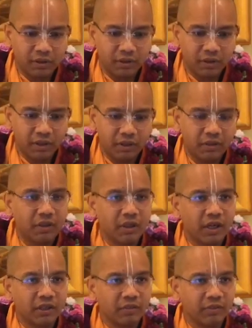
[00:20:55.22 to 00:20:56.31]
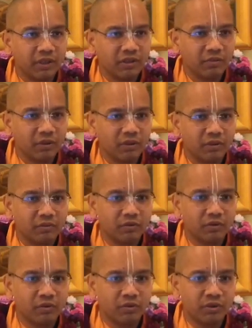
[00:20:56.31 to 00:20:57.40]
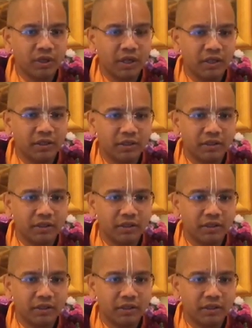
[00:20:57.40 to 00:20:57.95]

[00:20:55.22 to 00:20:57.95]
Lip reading: and the other major work, due to that